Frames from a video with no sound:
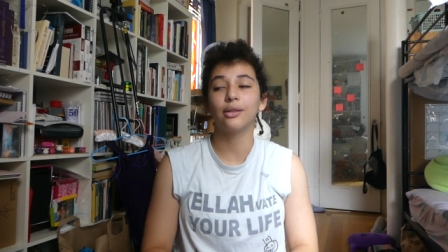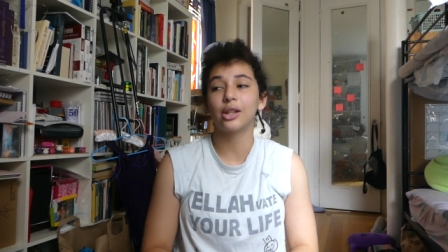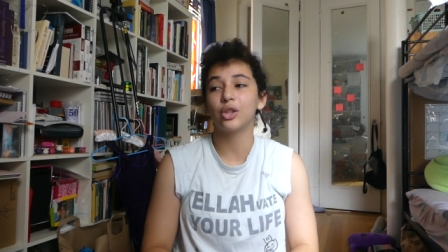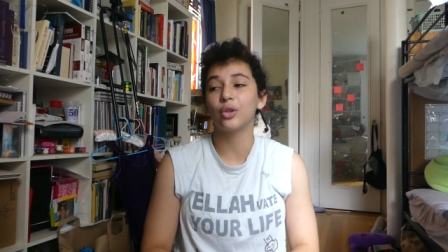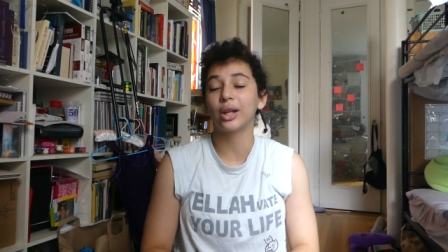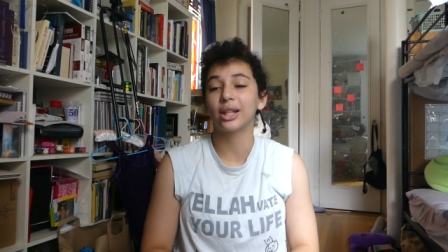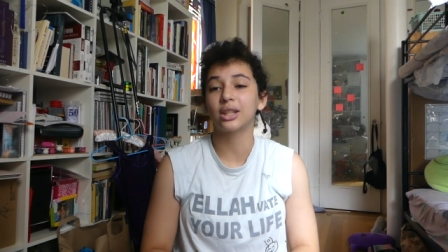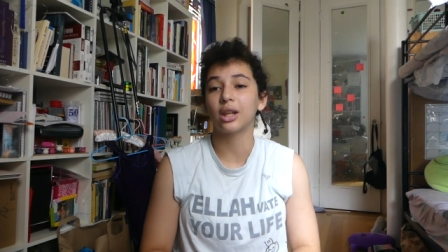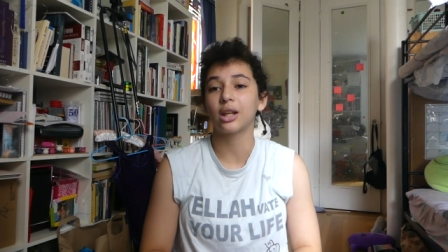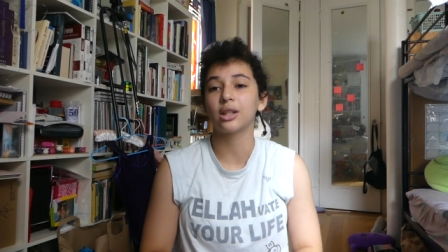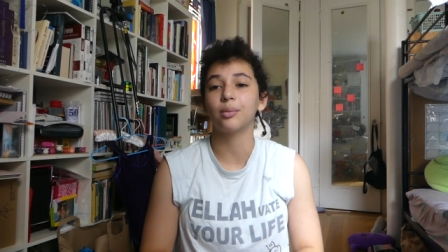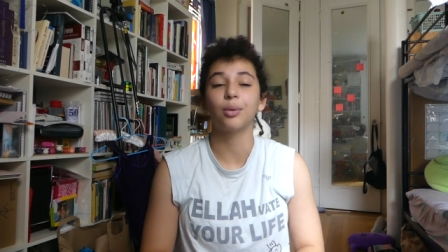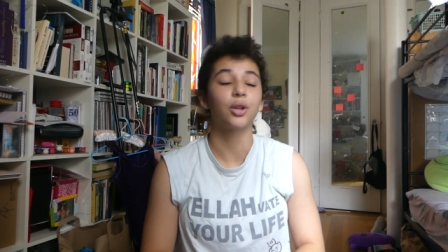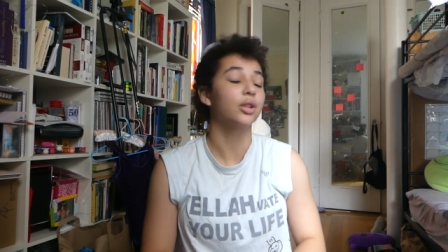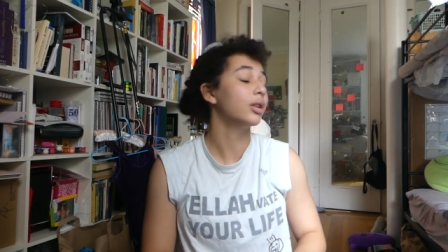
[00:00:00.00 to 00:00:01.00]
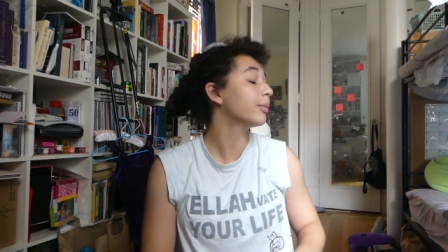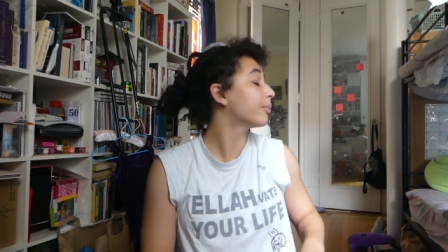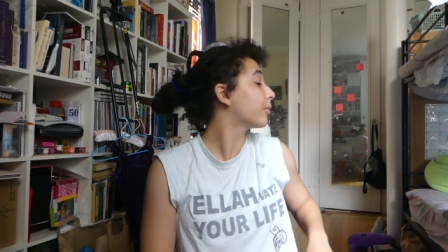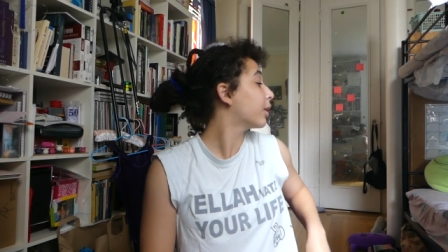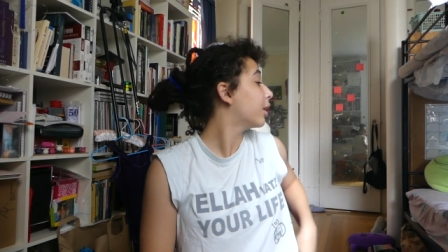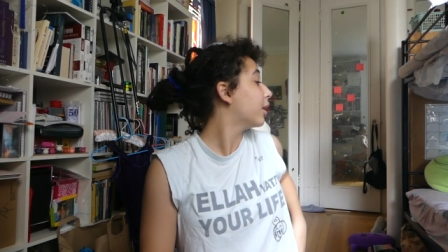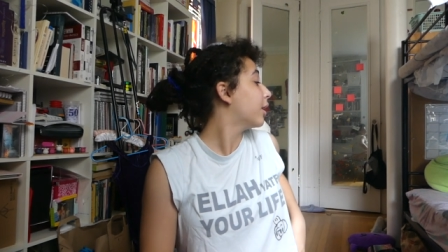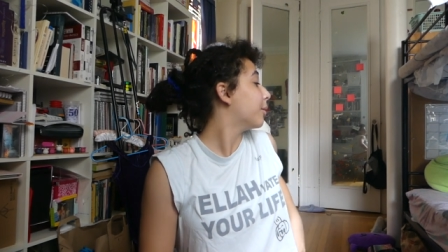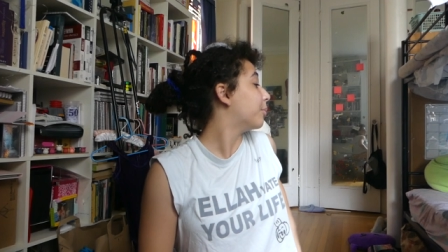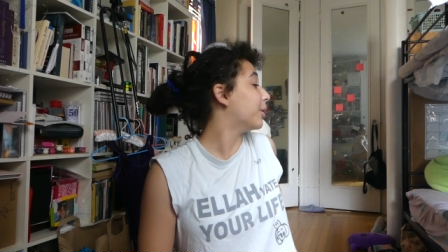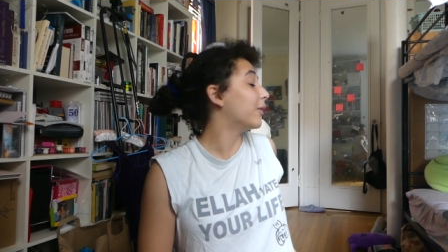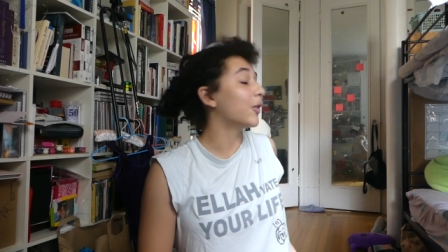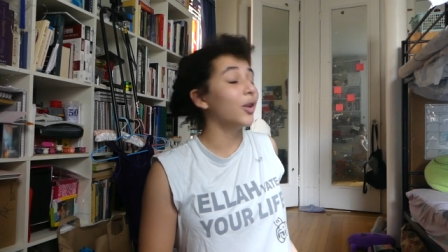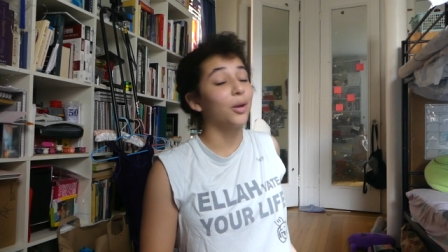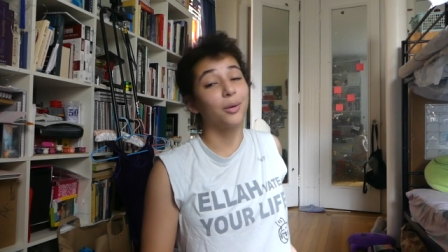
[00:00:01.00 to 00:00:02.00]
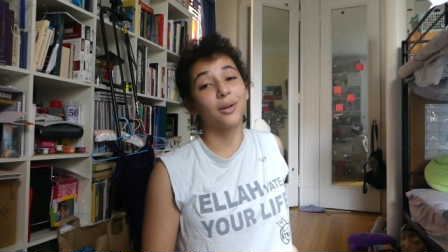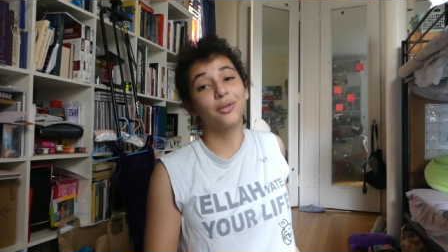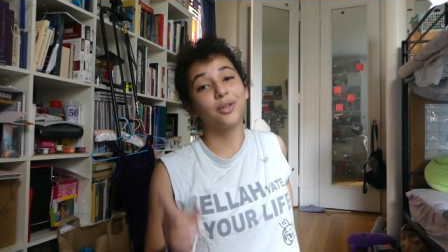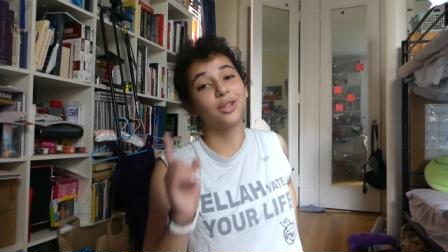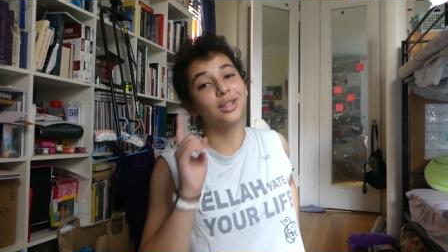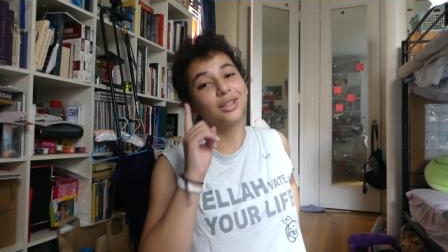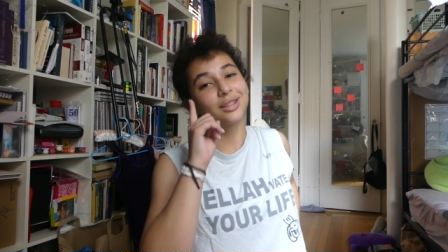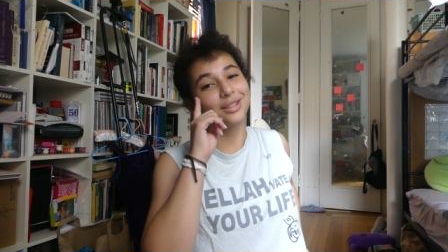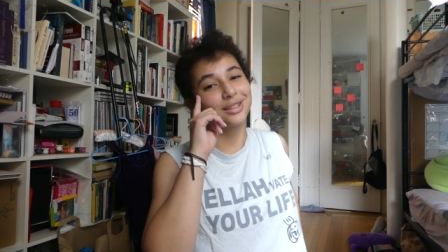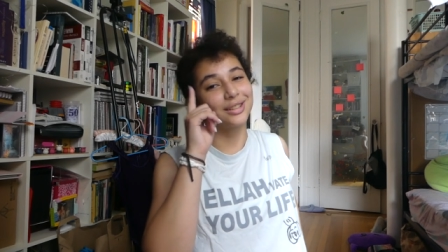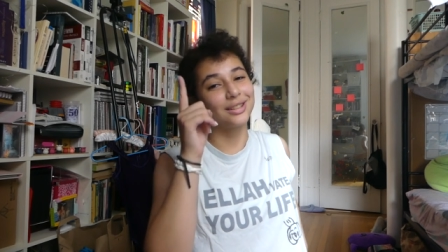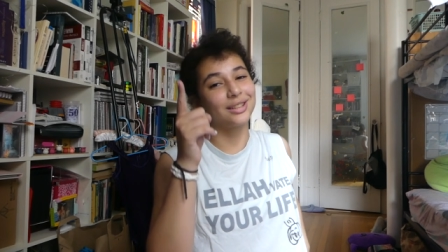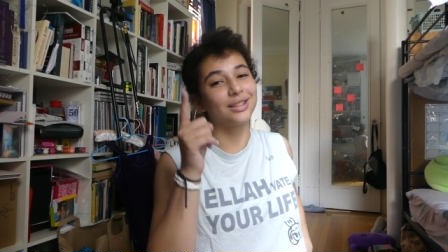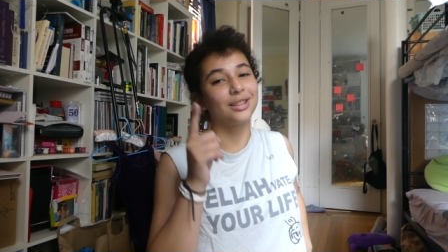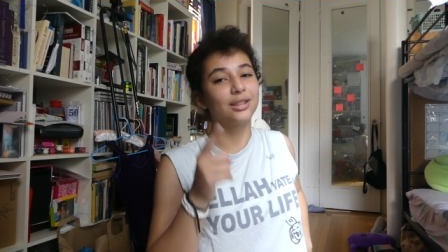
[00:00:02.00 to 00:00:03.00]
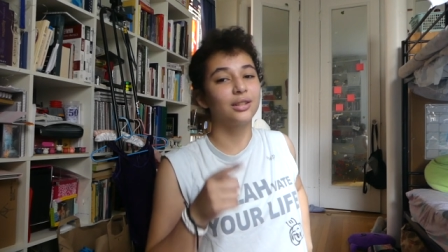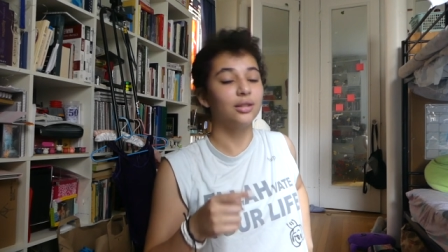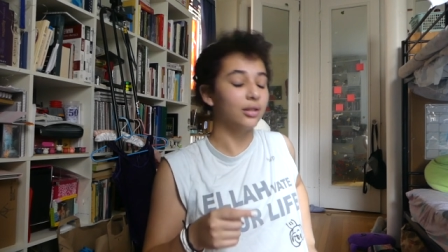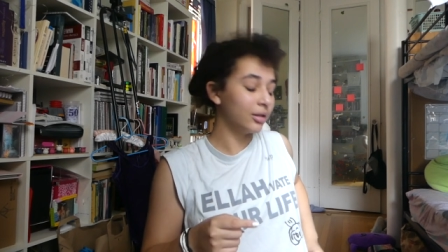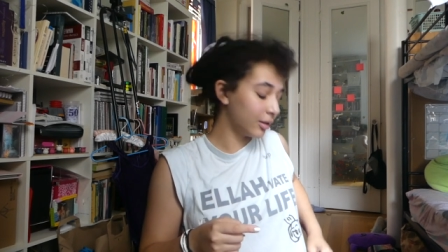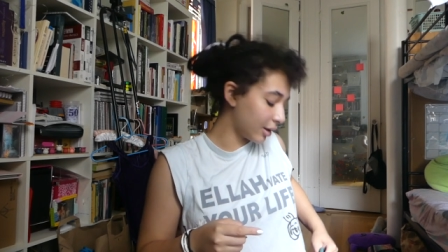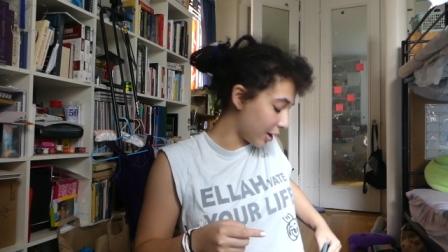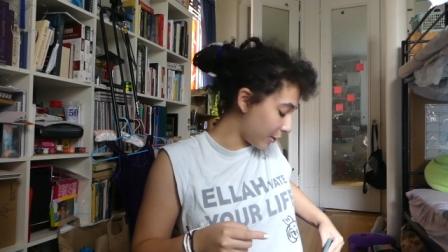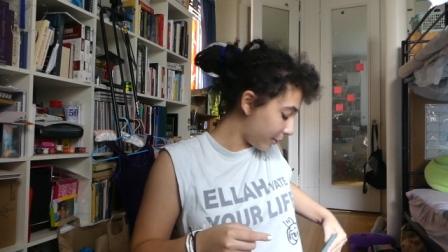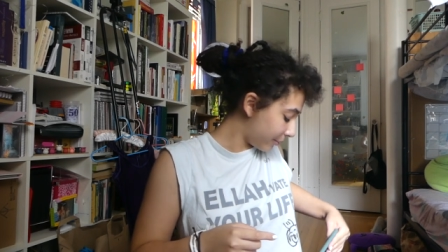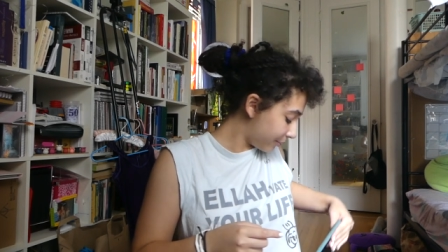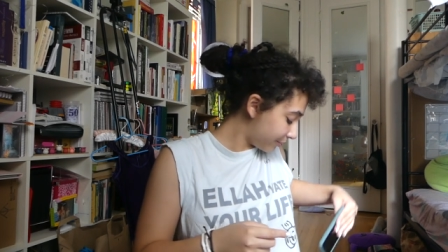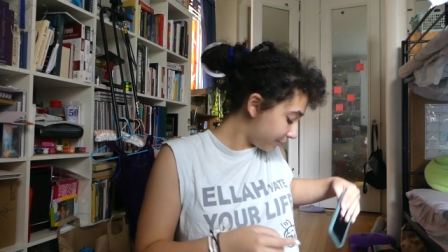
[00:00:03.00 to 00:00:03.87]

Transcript: you suck as a person. But if you know the reference. Anyway.